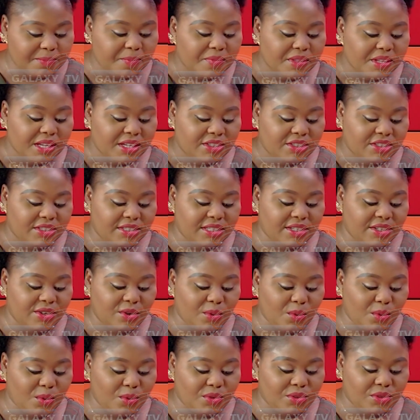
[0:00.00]
She's an
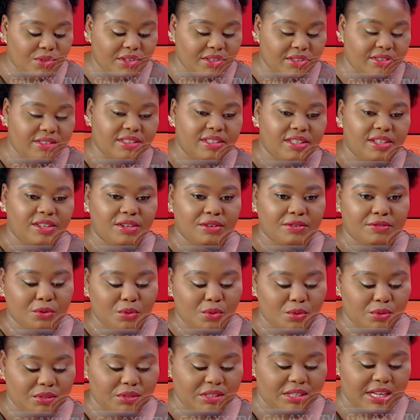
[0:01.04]
author, of
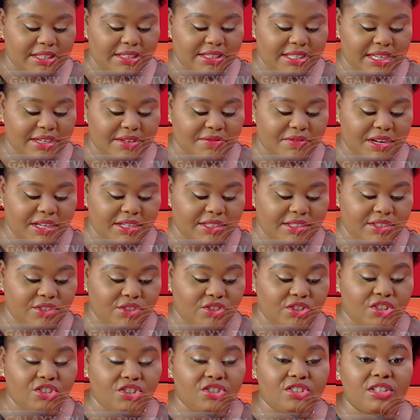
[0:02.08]
course, and a certified
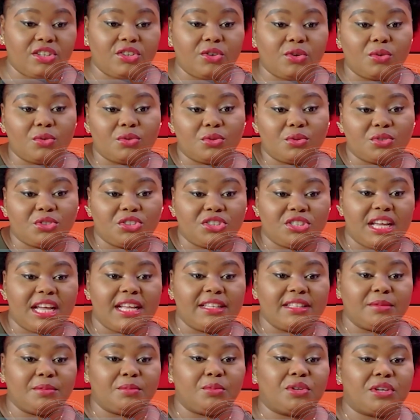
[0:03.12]
teacher. She's an author. She has
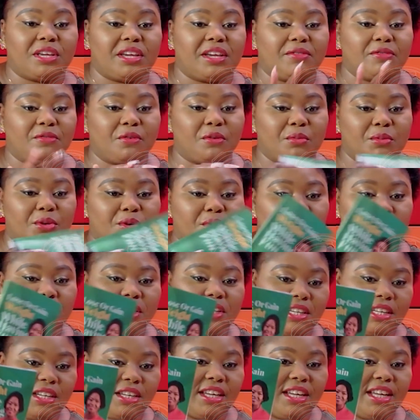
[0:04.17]
a book here for me
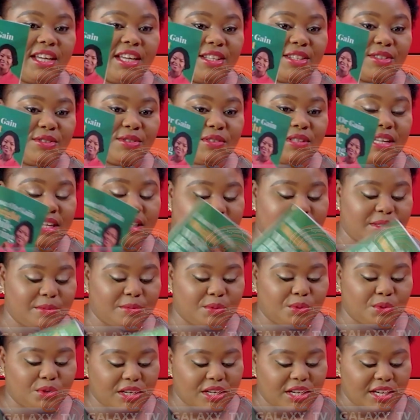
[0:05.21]
already. So that's the
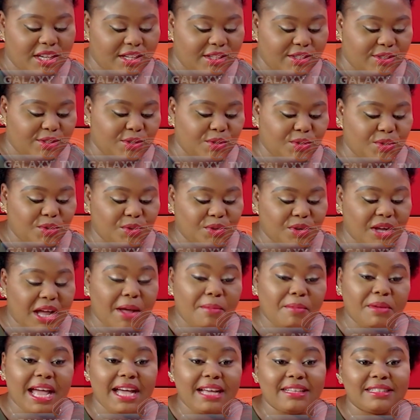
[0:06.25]
book. So
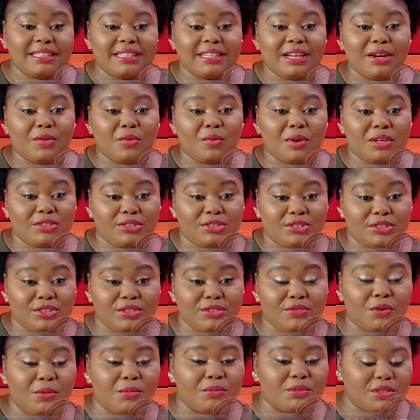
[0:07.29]
I'm asking her questions
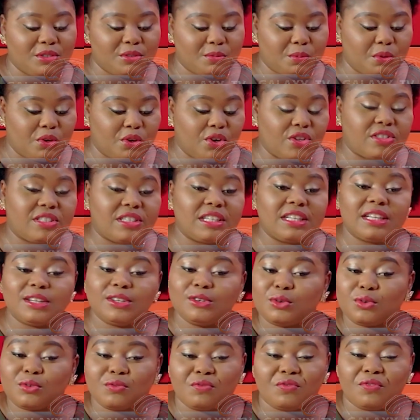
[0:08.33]
from this book because they
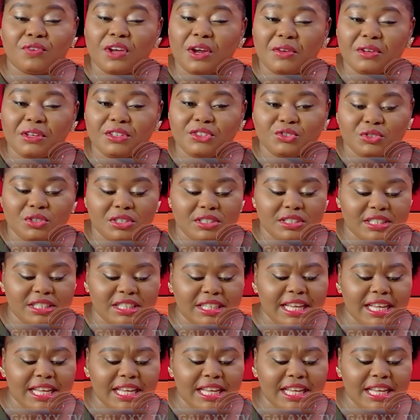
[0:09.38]
look very interesting.